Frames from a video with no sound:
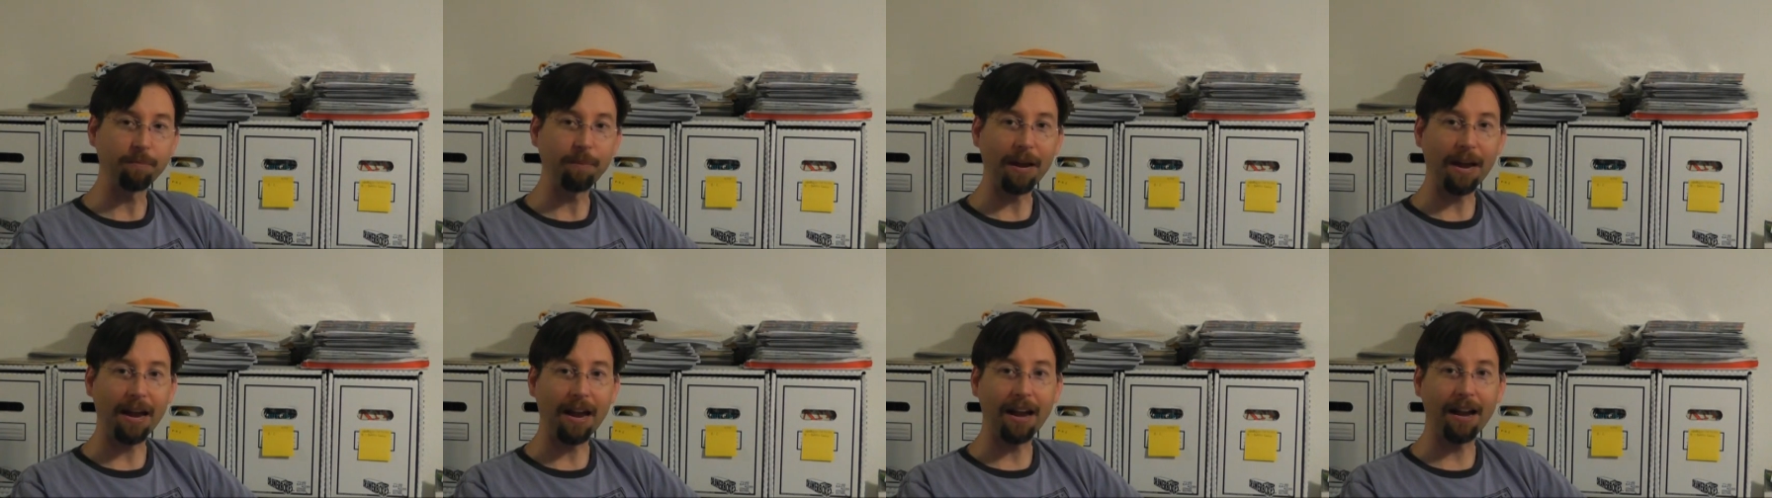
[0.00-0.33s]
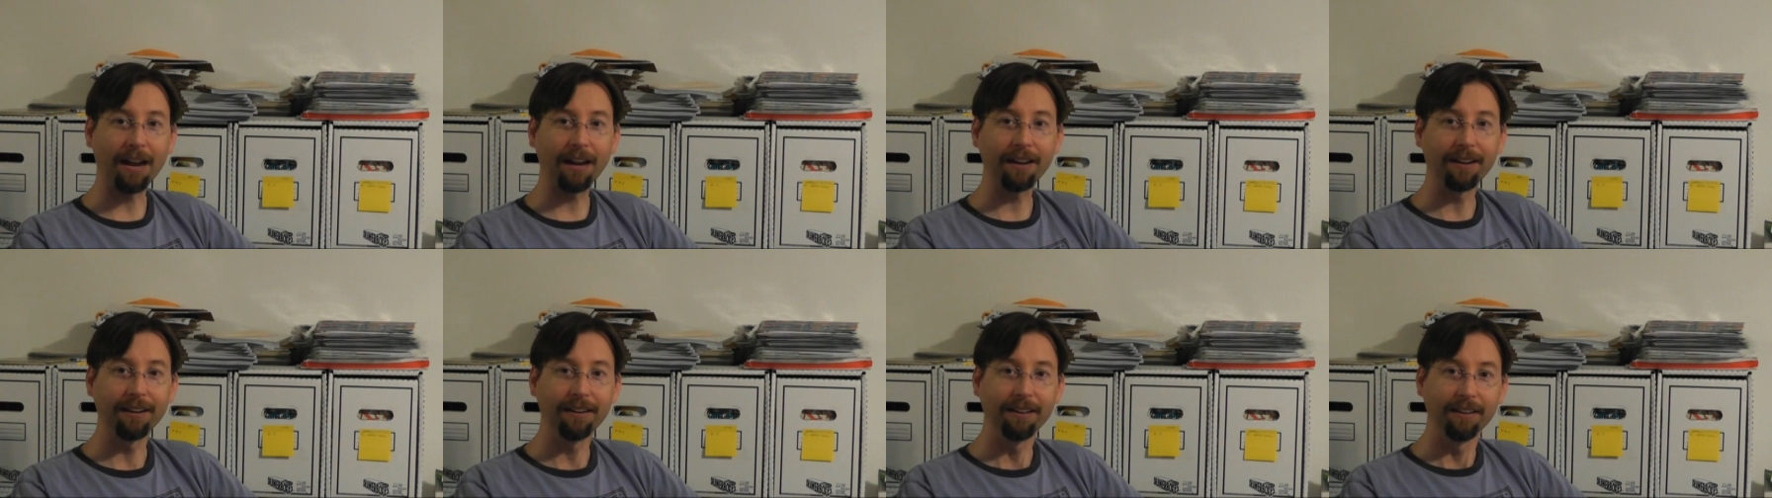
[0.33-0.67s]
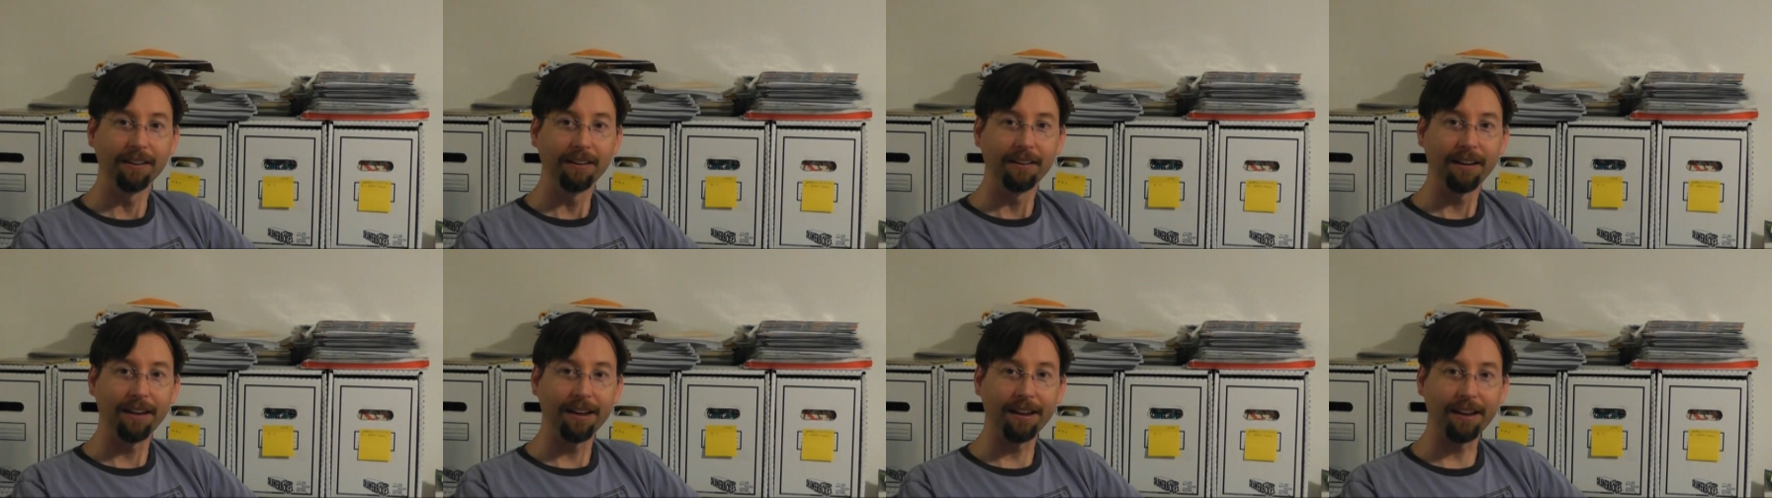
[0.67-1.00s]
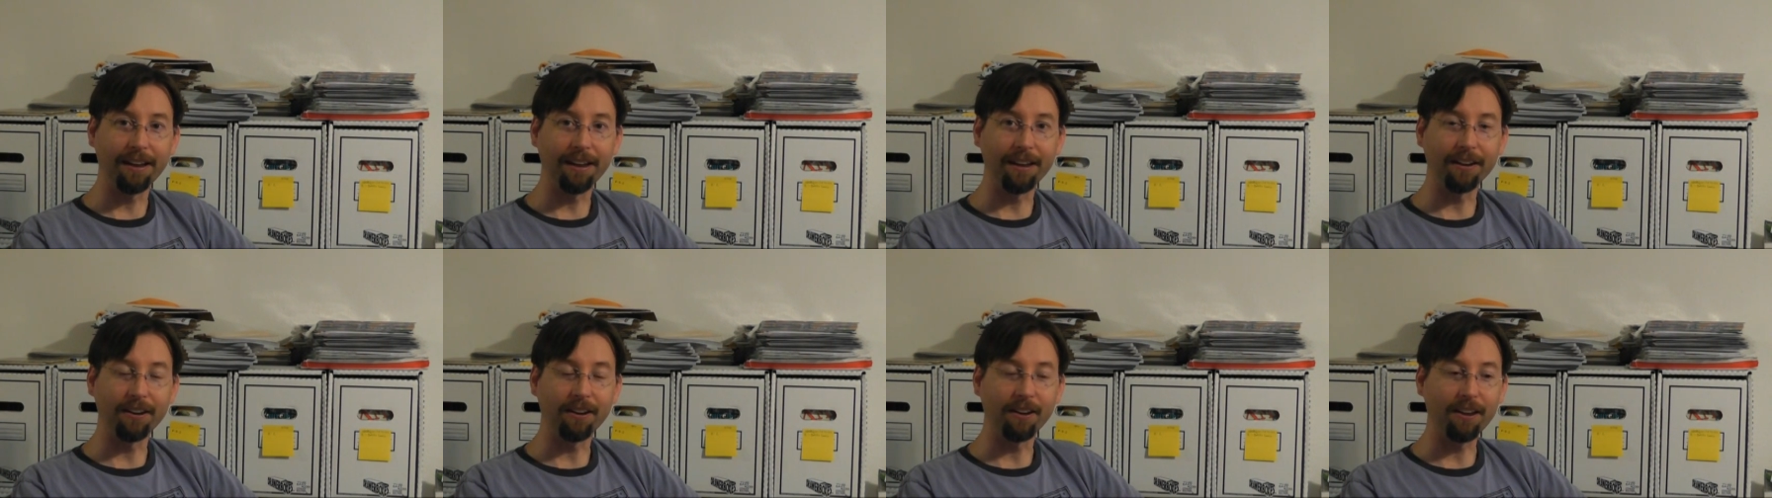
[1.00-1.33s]
back and,
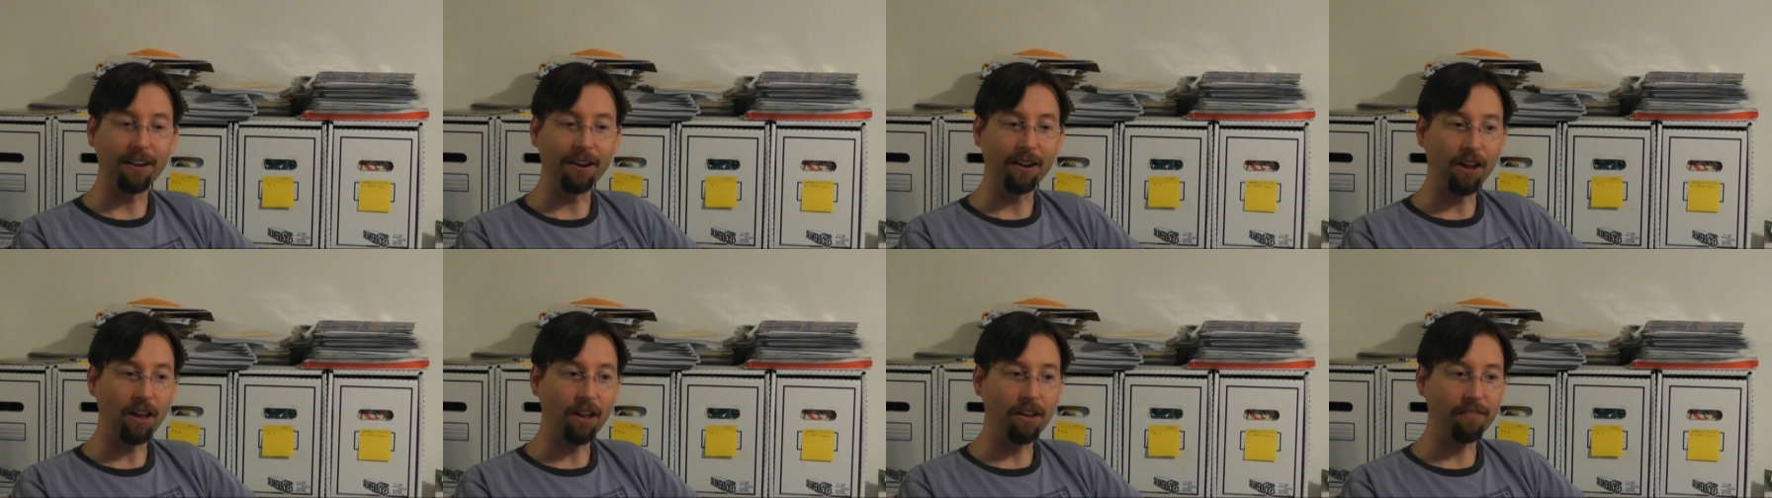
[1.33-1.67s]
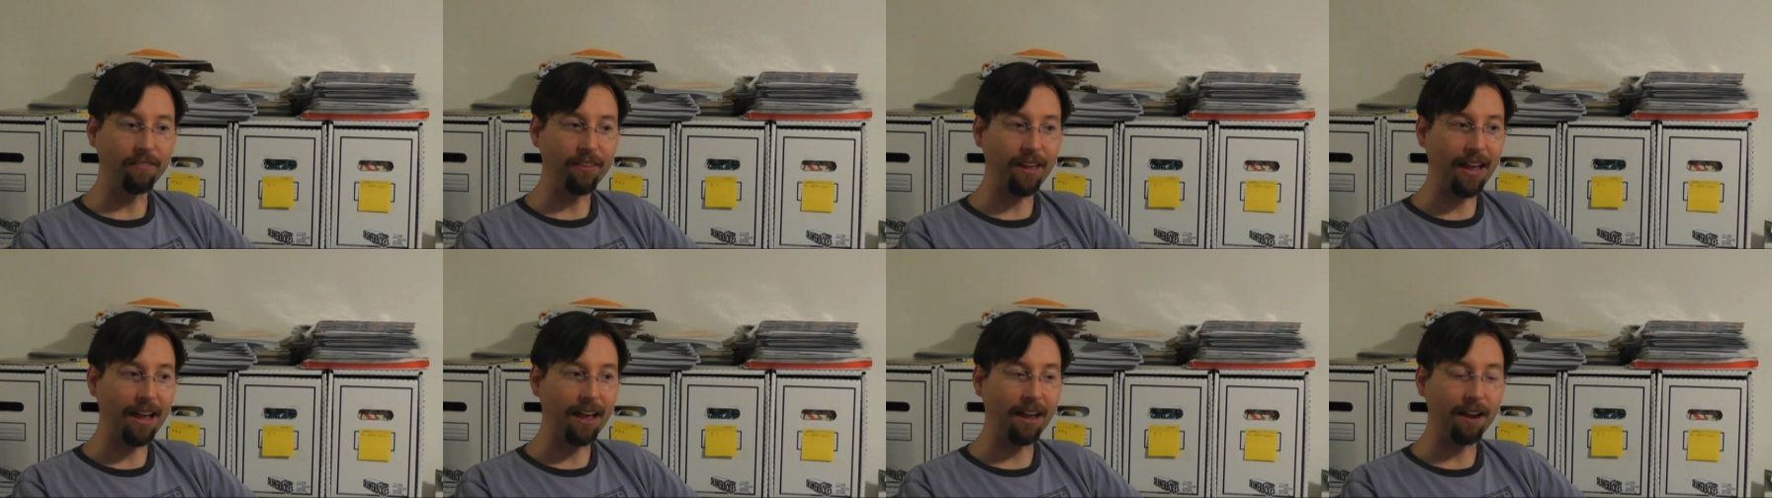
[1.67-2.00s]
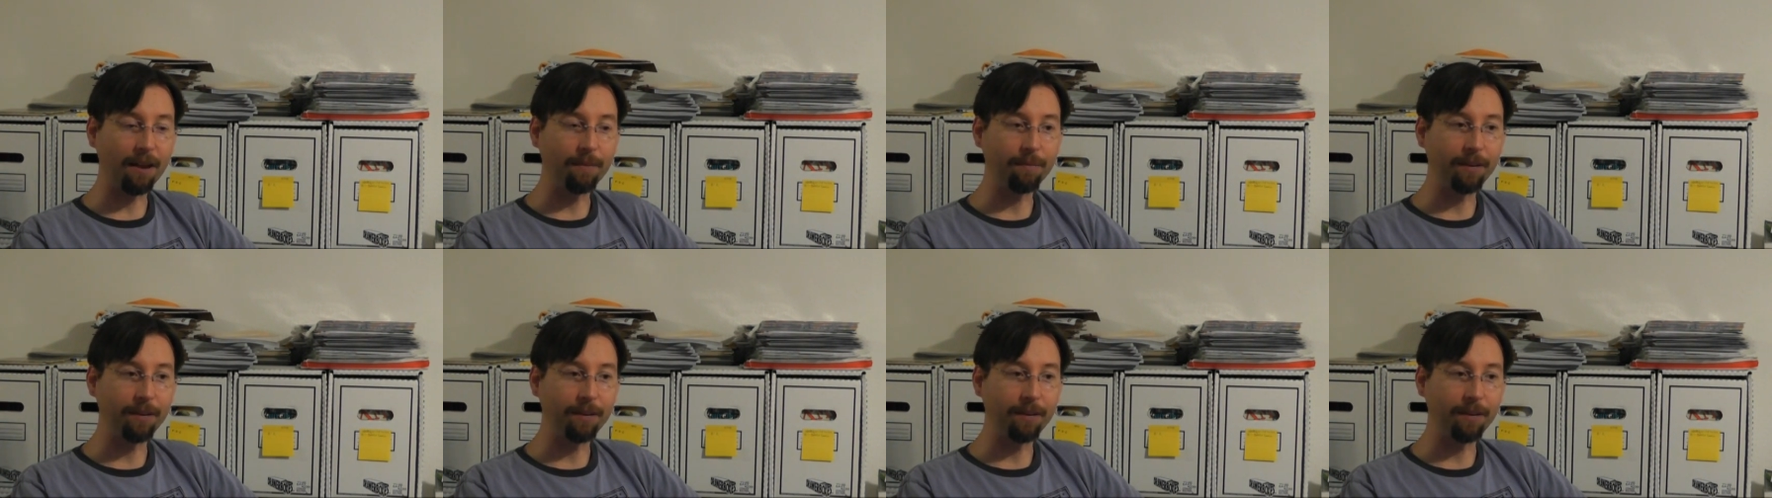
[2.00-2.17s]
and, and all of that.